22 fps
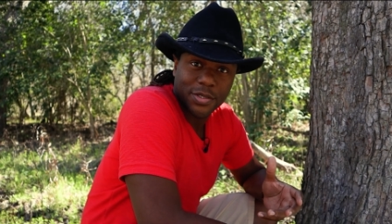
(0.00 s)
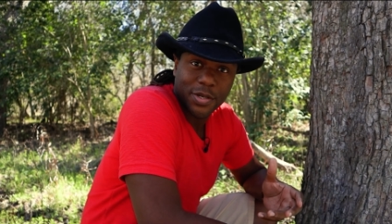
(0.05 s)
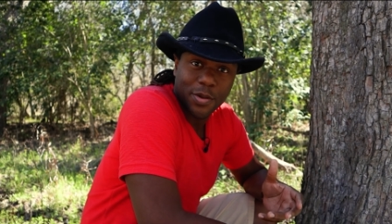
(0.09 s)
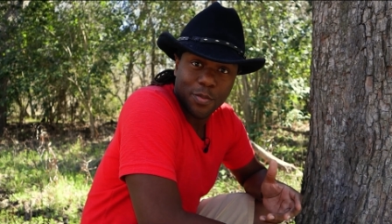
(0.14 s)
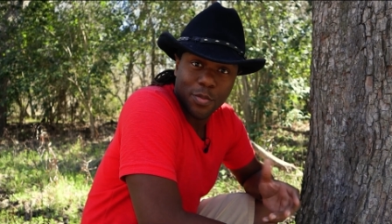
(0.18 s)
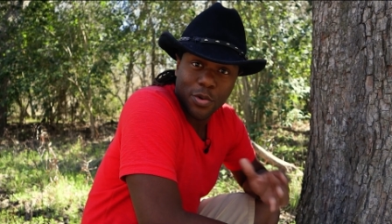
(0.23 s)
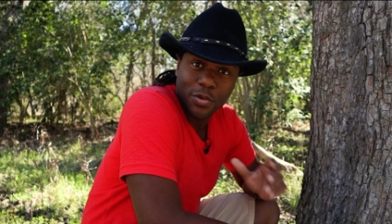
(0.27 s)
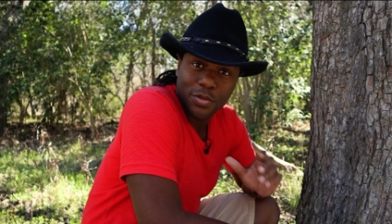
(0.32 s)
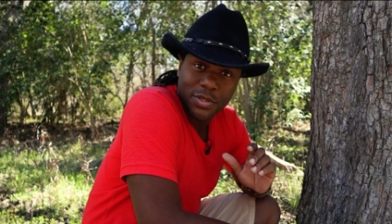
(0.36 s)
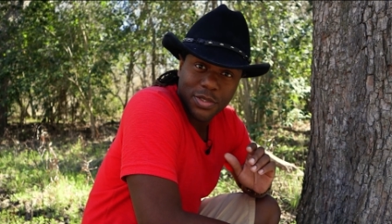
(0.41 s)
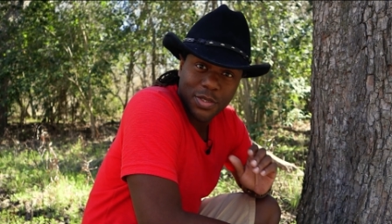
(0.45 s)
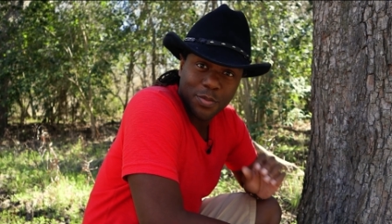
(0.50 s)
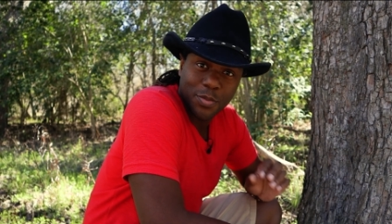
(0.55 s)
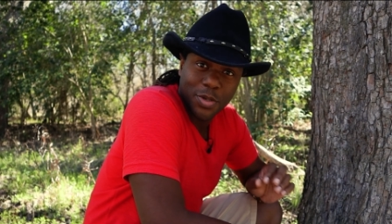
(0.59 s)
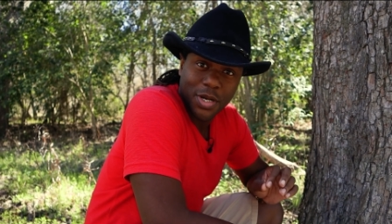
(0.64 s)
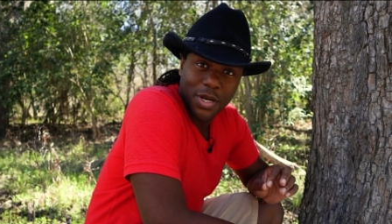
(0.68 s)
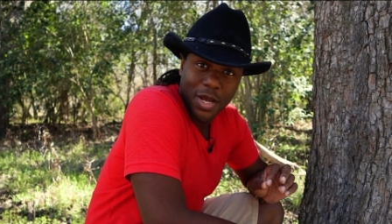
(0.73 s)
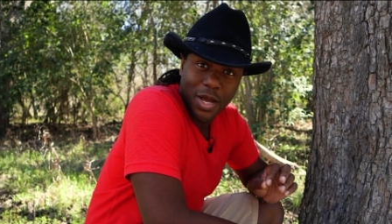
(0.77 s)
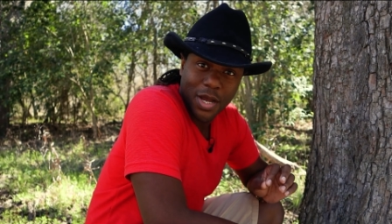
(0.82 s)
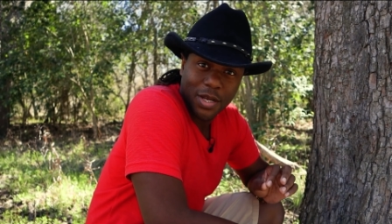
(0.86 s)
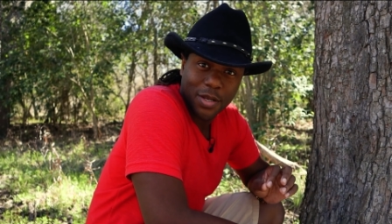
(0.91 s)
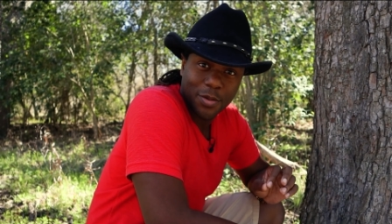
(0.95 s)
They're mostly
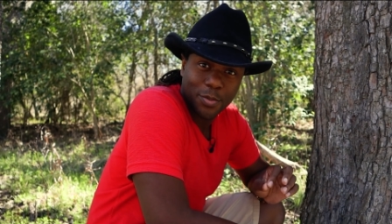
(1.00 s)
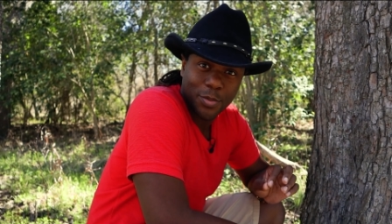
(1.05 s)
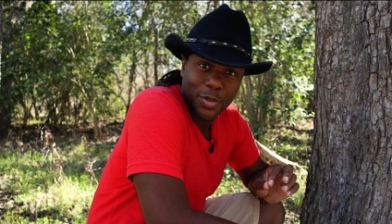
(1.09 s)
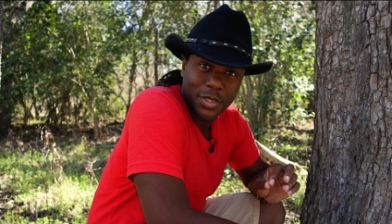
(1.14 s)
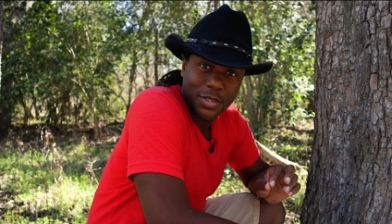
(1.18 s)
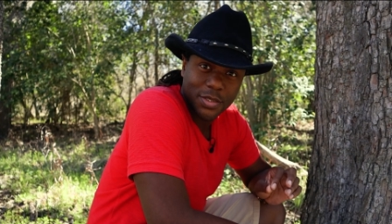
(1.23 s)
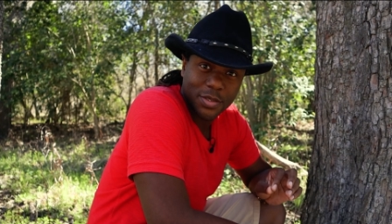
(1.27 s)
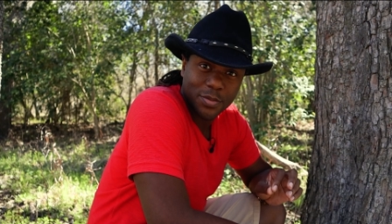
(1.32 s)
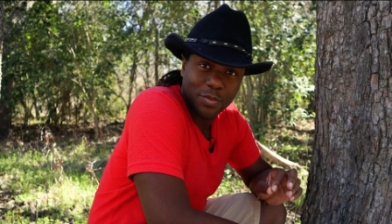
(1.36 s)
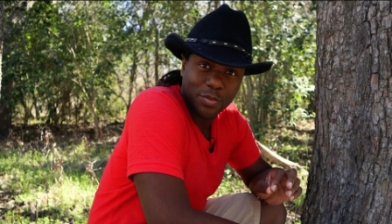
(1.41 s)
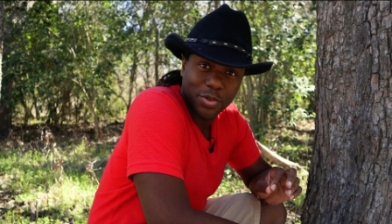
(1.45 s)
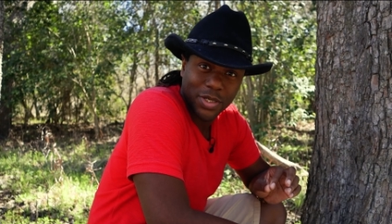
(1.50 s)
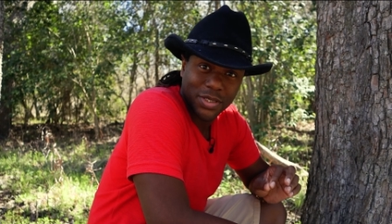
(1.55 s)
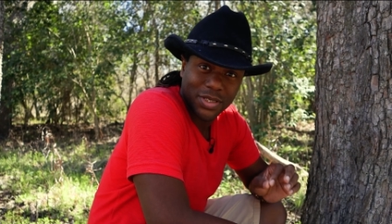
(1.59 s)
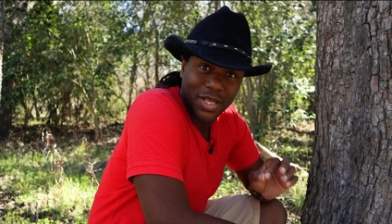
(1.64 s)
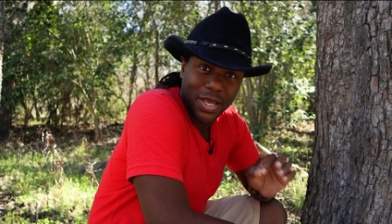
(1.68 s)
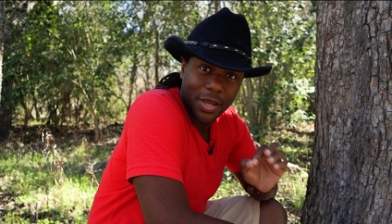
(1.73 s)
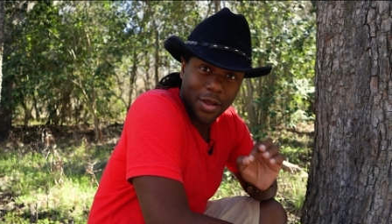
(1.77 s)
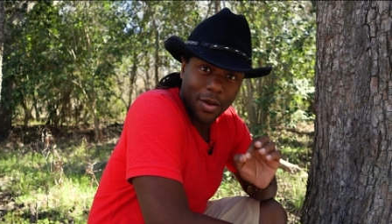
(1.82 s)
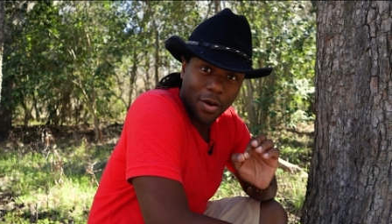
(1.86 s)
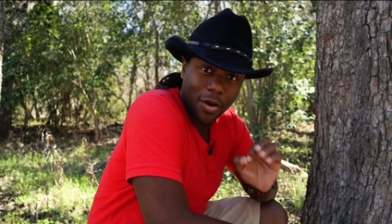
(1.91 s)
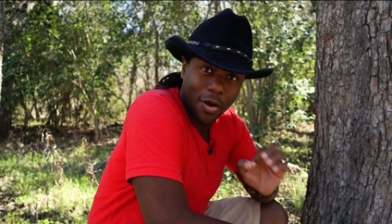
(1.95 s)
monogamous, but
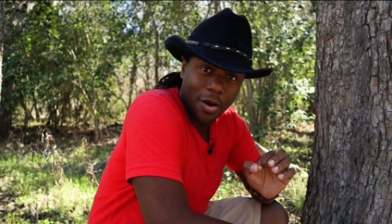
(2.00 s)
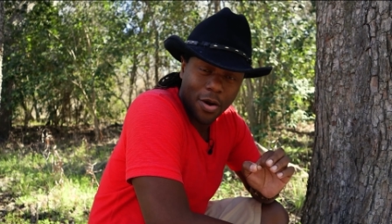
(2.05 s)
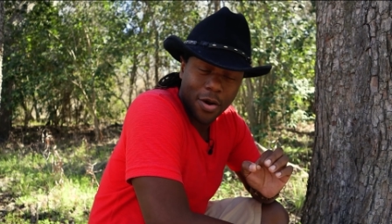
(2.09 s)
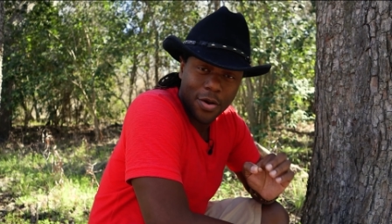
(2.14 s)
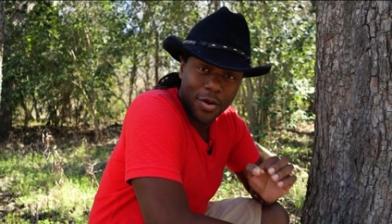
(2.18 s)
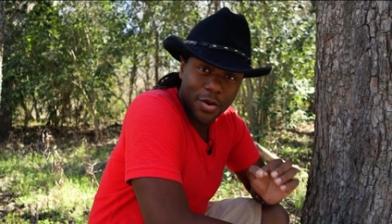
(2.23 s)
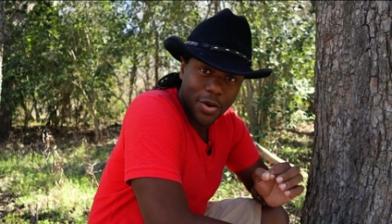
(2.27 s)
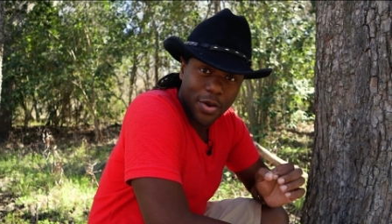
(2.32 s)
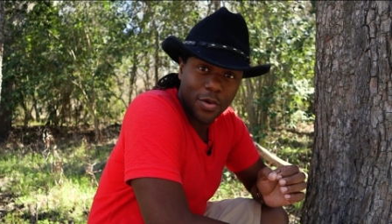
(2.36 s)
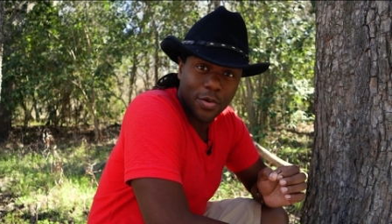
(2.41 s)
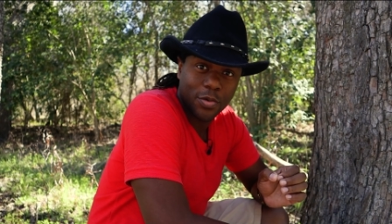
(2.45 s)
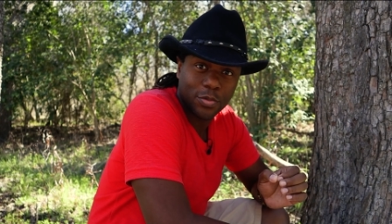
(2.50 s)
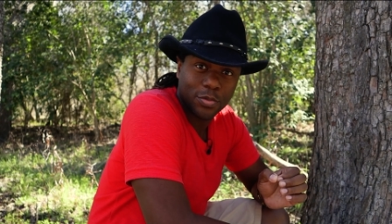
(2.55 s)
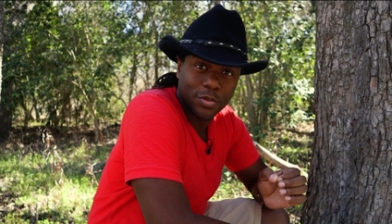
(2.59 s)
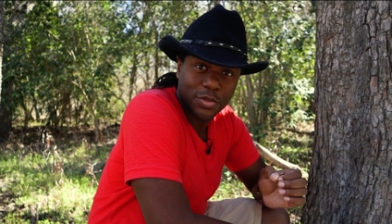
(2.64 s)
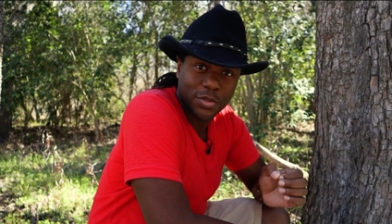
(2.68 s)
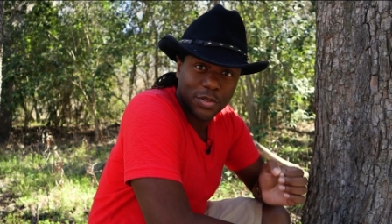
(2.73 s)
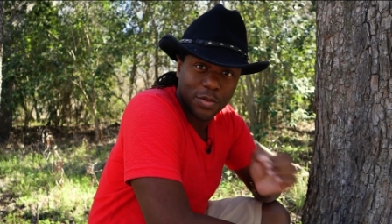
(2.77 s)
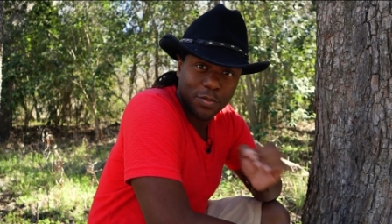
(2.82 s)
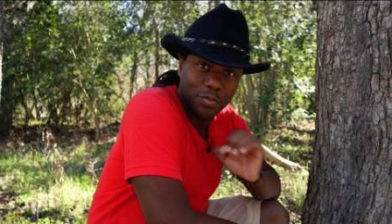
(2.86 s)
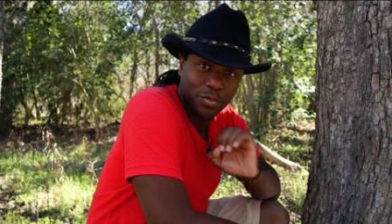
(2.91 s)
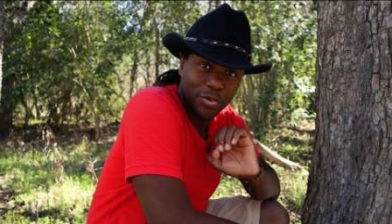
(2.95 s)
they are known
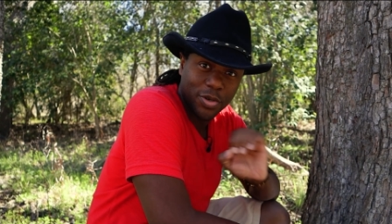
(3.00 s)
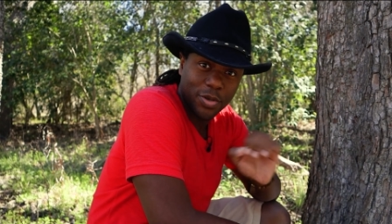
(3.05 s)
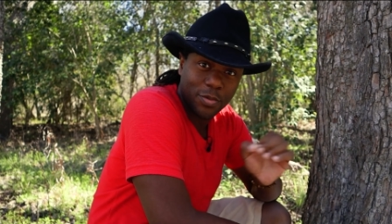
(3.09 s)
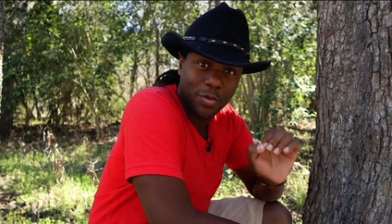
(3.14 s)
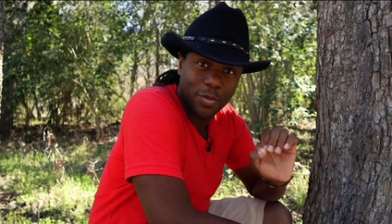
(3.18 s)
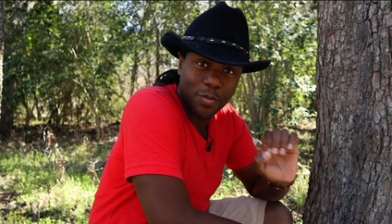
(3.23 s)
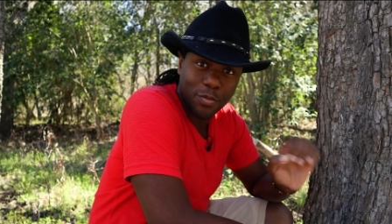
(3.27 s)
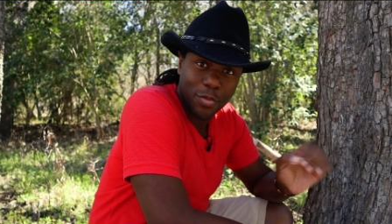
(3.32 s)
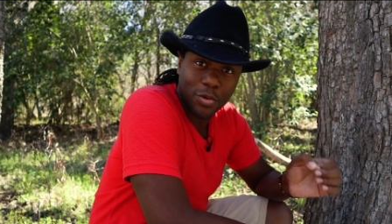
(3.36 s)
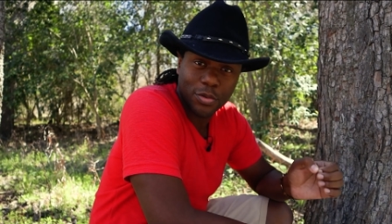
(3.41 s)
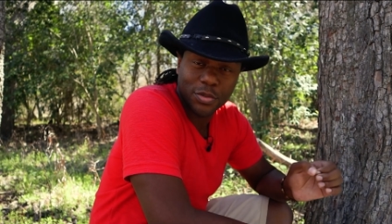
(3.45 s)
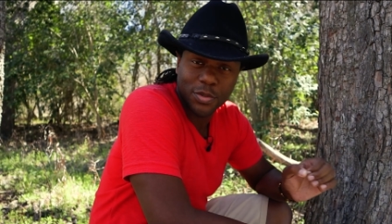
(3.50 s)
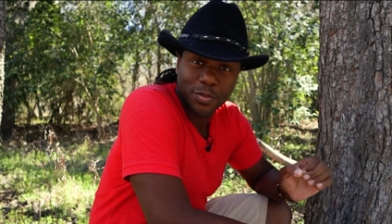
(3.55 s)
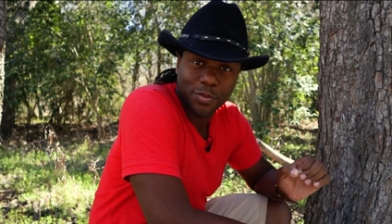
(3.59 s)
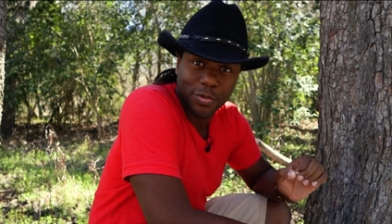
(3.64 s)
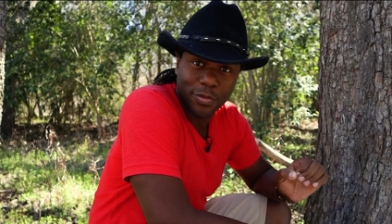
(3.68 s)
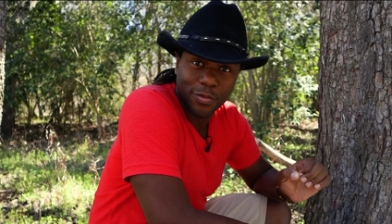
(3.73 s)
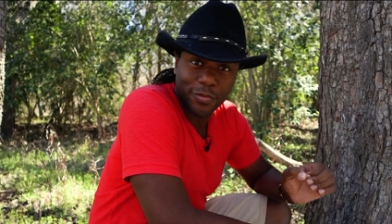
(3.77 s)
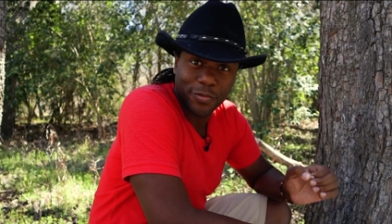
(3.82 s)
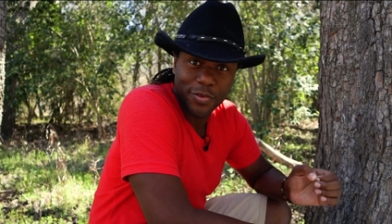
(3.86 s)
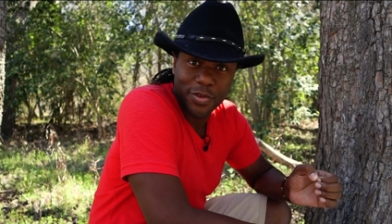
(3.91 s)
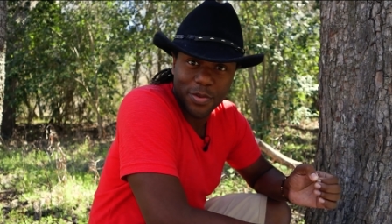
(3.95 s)
to breed with
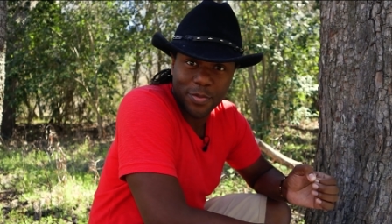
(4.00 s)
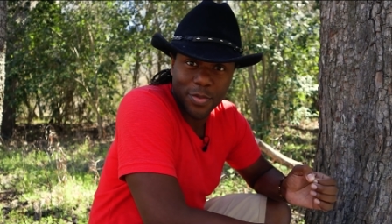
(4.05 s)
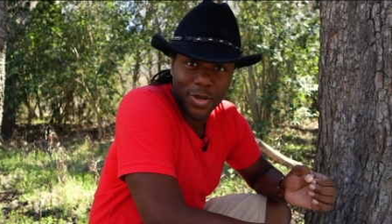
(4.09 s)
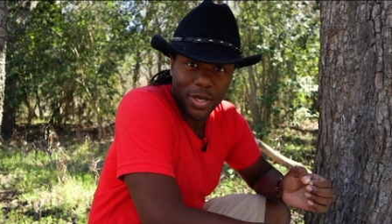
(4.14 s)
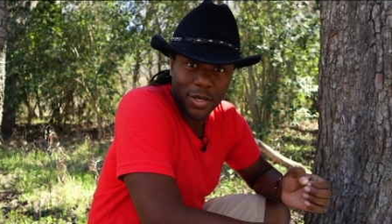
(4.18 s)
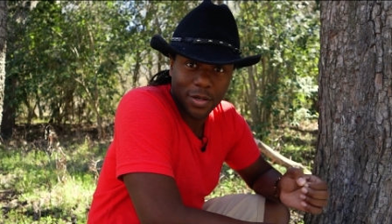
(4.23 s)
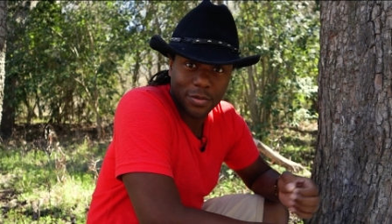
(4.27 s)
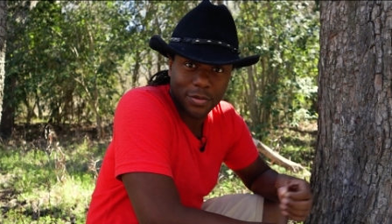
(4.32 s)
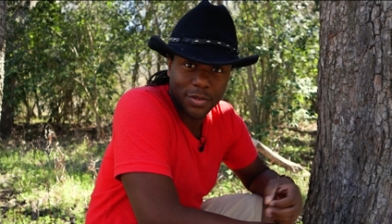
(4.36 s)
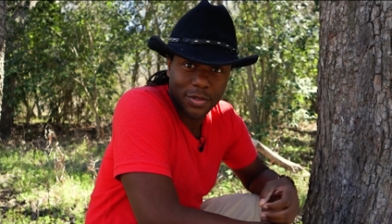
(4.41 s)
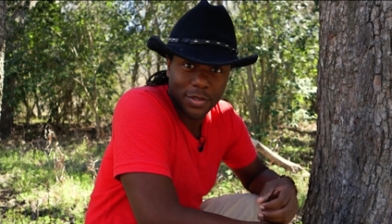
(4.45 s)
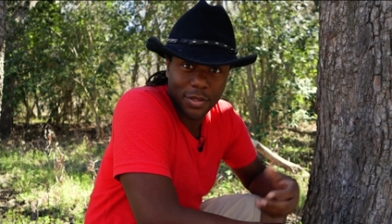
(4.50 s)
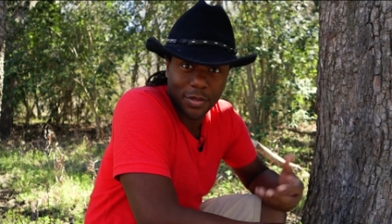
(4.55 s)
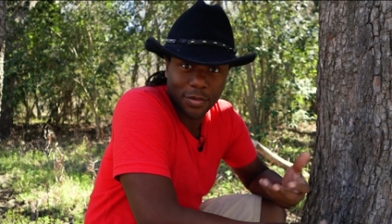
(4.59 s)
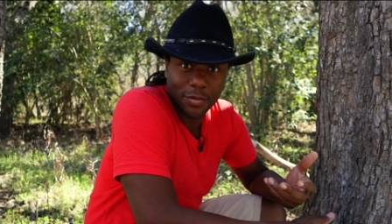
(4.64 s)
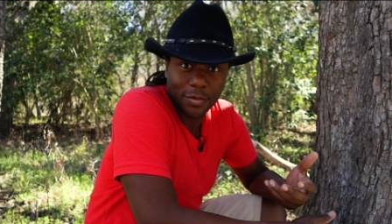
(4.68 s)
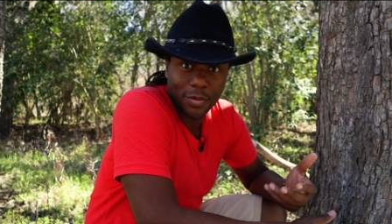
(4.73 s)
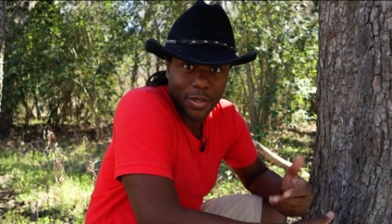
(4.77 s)
multiple females.